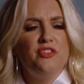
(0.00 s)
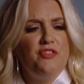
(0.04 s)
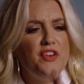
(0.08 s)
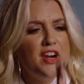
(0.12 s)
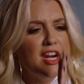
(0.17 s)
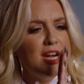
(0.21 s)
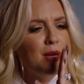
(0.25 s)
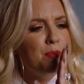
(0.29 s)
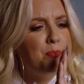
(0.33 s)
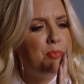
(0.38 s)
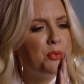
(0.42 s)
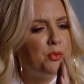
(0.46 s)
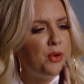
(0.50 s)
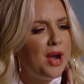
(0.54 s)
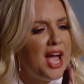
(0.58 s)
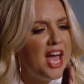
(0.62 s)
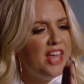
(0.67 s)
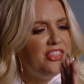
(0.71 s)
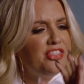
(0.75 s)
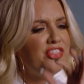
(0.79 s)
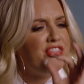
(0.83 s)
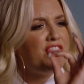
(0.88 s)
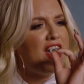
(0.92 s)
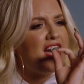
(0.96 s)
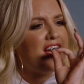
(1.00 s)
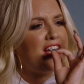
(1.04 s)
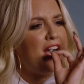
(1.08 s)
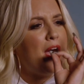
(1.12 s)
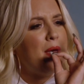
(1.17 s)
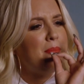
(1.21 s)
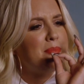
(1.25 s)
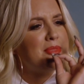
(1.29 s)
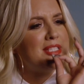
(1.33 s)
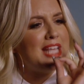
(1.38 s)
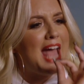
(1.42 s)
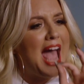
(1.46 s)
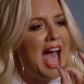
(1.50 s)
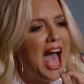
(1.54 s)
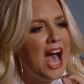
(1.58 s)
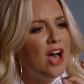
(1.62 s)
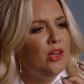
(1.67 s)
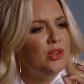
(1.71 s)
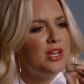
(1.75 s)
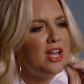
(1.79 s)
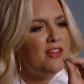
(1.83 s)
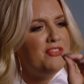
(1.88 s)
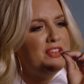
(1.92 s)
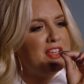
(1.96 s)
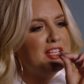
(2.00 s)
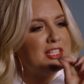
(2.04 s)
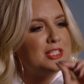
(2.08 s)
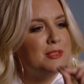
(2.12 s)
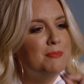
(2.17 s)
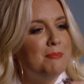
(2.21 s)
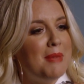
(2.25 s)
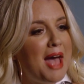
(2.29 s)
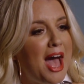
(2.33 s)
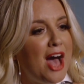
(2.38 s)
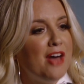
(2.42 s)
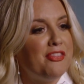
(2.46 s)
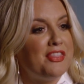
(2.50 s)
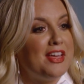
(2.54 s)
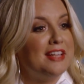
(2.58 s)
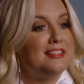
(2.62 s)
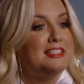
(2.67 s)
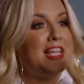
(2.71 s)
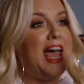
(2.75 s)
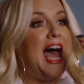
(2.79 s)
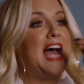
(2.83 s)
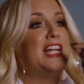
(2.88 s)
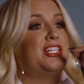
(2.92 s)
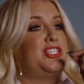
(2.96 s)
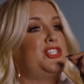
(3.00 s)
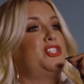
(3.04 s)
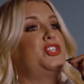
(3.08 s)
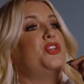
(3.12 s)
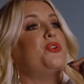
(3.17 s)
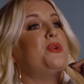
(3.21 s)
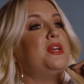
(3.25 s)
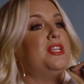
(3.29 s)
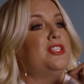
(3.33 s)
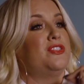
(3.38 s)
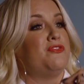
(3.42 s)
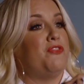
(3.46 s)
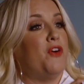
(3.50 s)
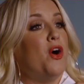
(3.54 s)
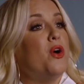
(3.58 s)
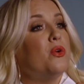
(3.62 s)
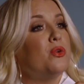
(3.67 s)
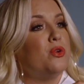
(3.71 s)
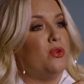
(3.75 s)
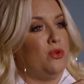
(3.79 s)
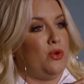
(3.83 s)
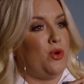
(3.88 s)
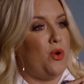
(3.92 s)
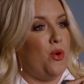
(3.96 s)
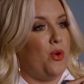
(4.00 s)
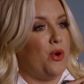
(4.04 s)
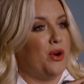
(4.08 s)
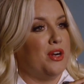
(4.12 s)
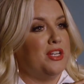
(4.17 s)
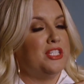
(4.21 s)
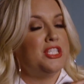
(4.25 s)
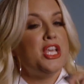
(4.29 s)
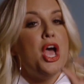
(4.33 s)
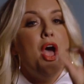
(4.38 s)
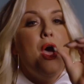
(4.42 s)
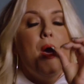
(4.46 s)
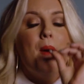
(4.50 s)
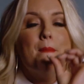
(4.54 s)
the very breath that comes out of His mouth attached to His vocal cords,